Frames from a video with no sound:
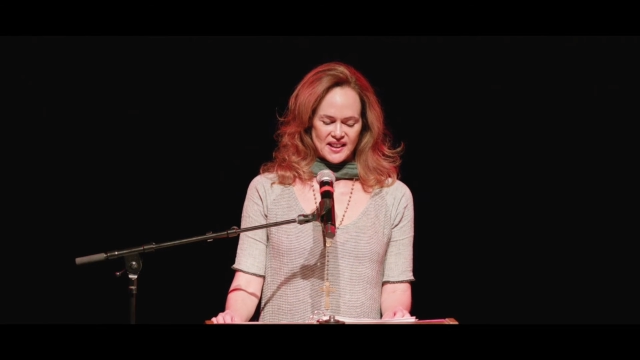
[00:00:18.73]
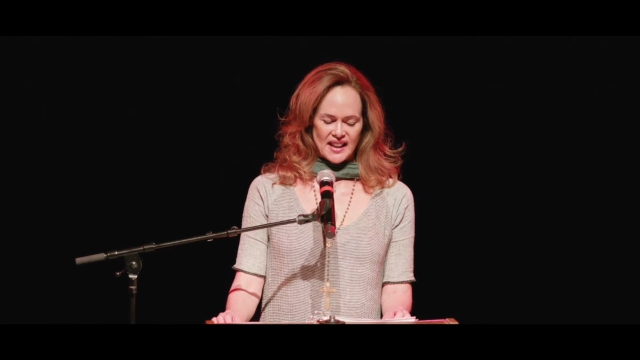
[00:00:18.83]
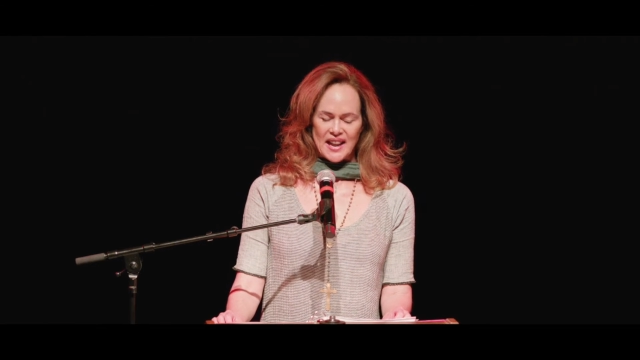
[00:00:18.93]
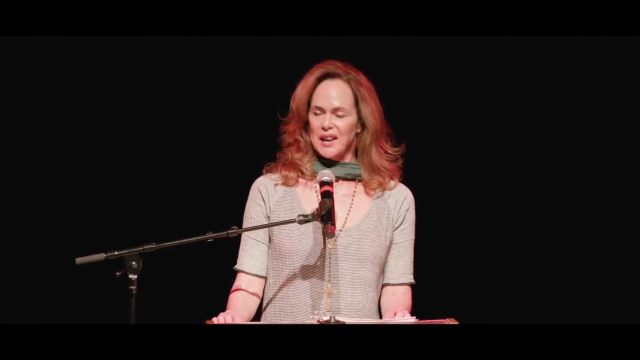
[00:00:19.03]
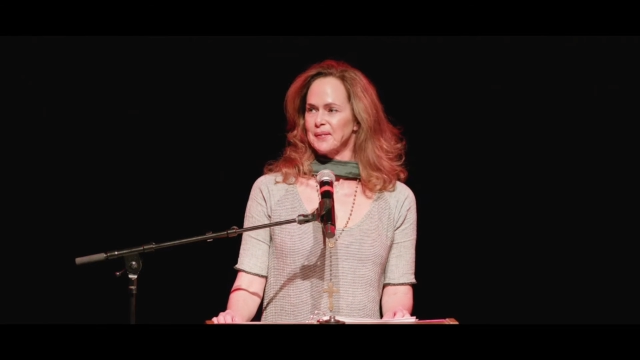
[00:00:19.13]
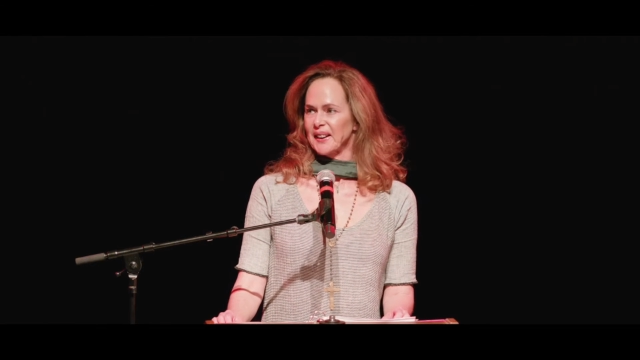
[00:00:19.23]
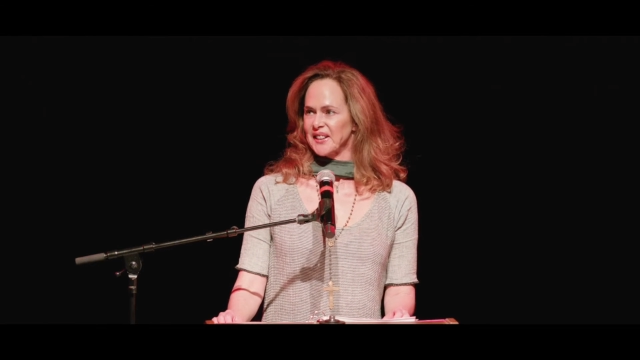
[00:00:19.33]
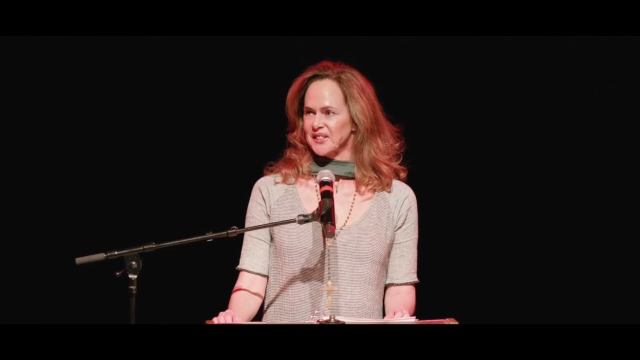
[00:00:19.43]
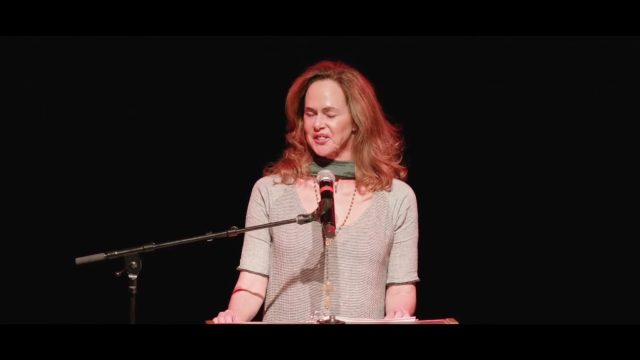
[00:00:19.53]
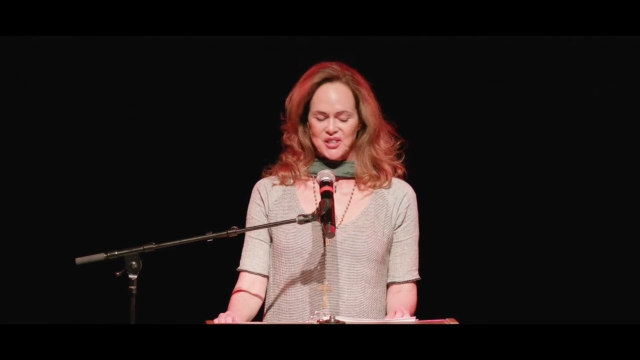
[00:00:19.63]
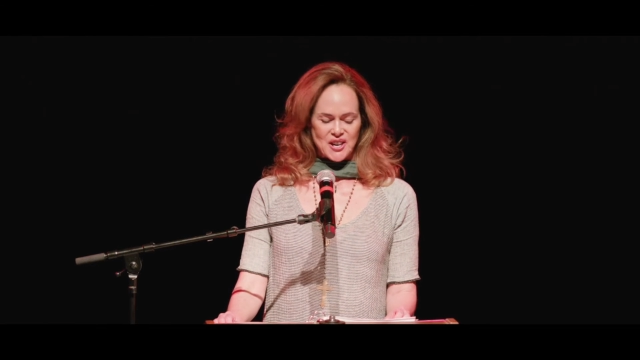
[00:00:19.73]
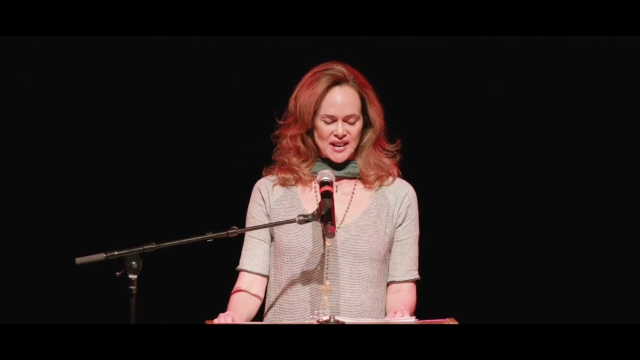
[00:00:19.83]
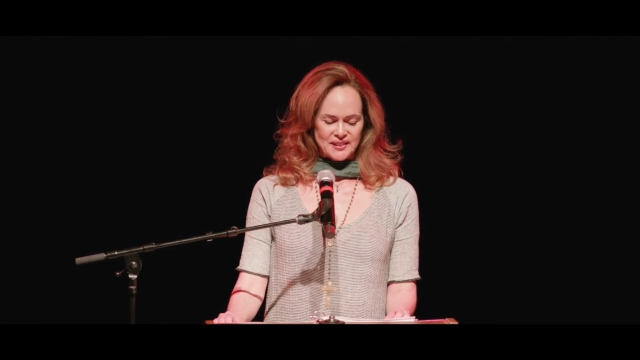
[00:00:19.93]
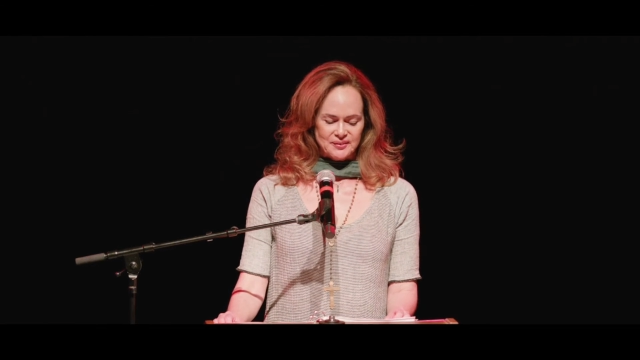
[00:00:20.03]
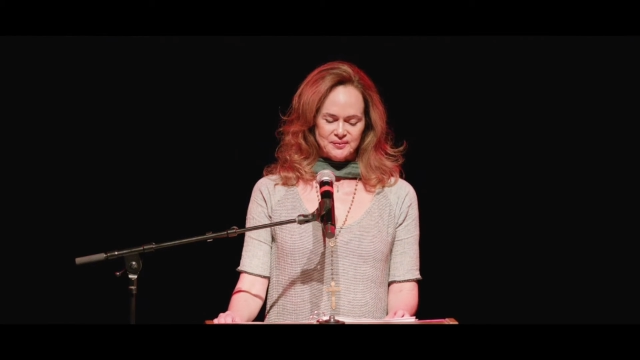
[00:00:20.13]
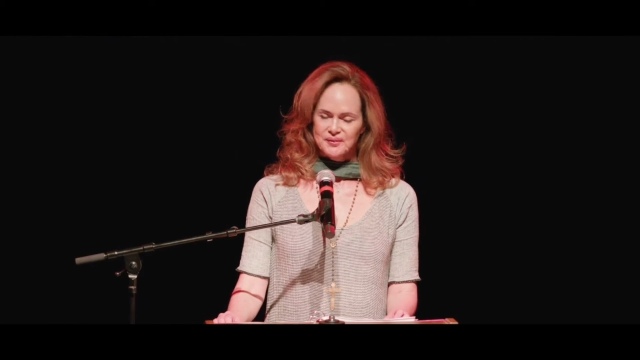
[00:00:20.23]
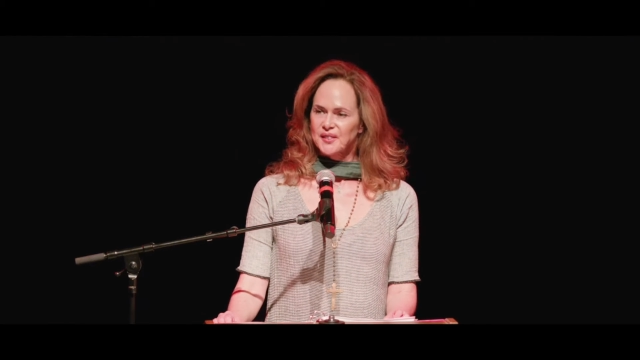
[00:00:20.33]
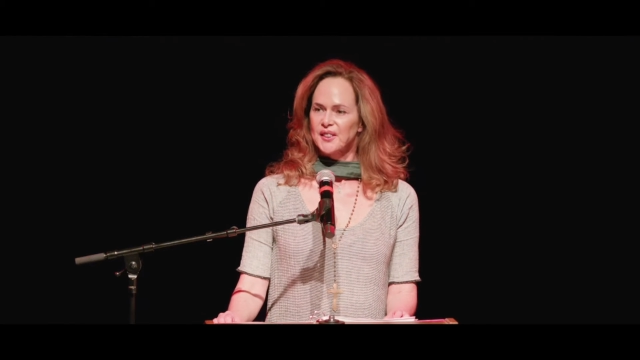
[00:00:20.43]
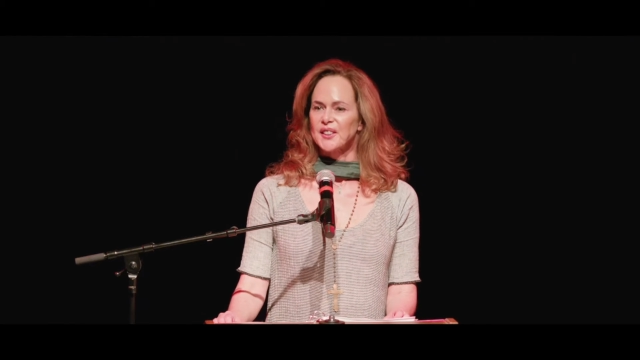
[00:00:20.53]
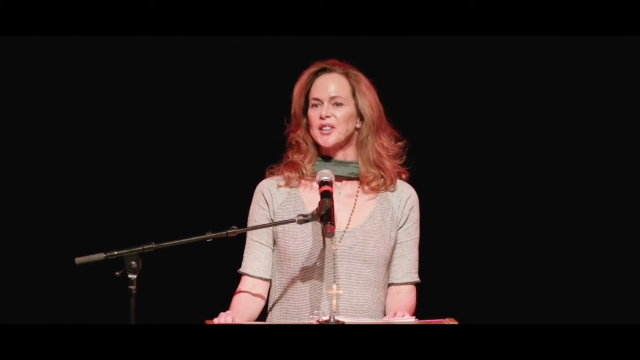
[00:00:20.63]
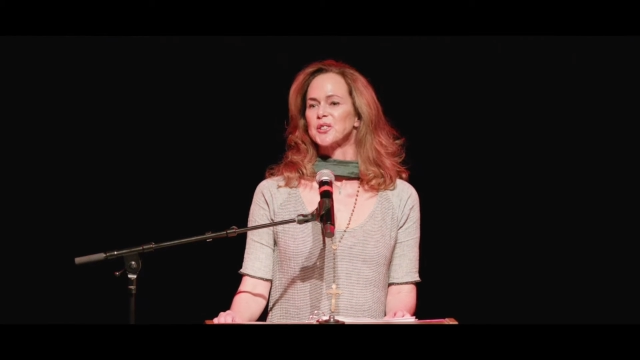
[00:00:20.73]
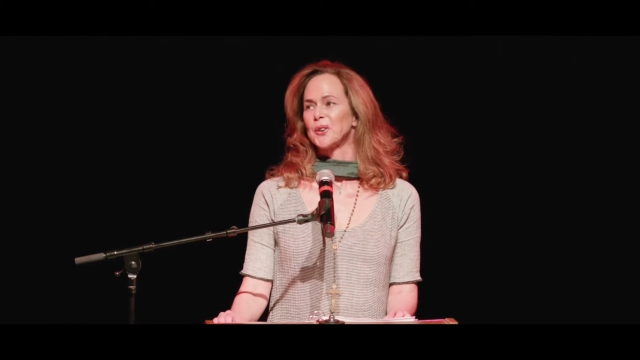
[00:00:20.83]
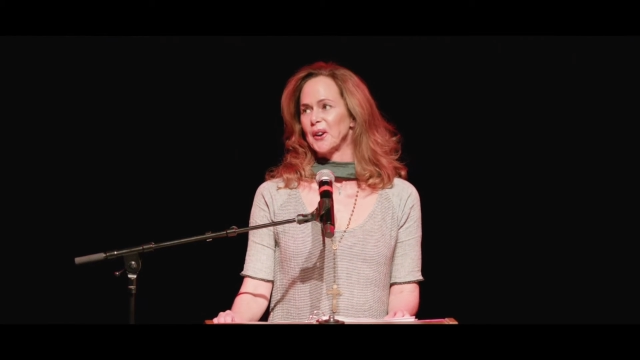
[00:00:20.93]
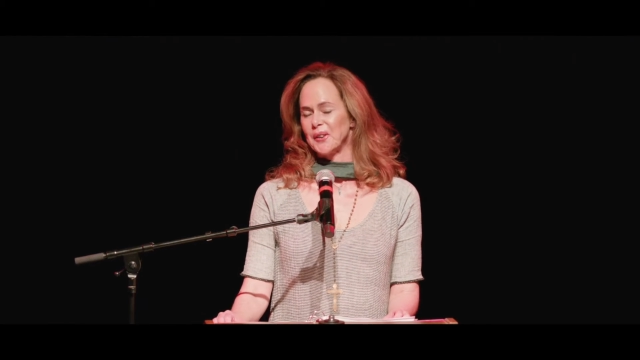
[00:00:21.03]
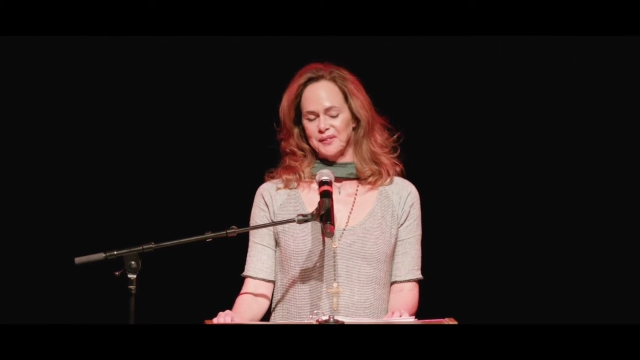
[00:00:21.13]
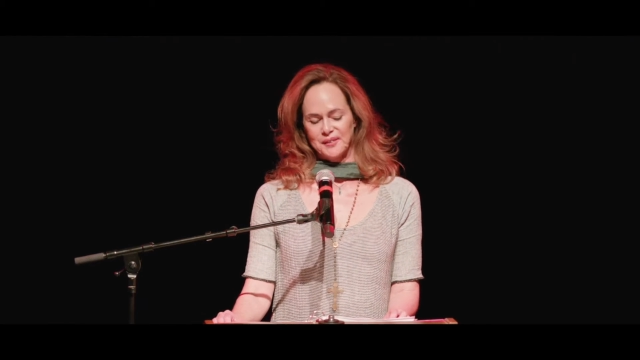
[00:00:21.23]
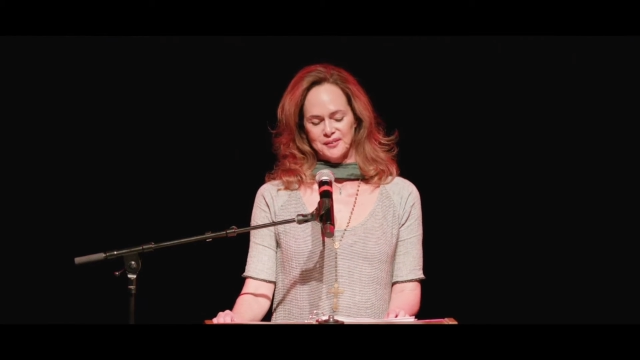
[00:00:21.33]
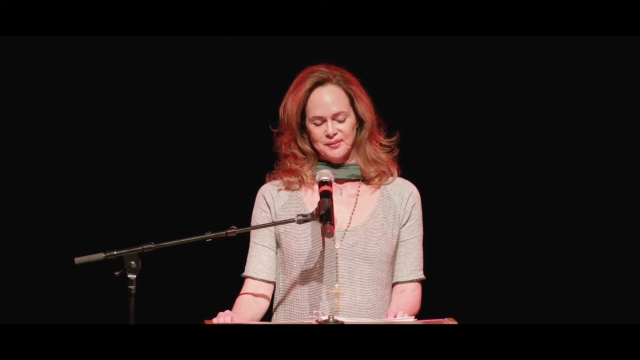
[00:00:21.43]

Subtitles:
and my cousin Sean that drove